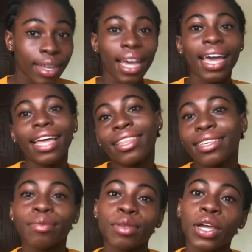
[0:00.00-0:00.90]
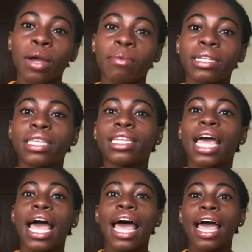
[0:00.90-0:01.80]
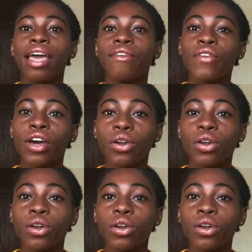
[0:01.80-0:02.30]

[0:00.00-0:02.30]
hit the subscribe button if you're an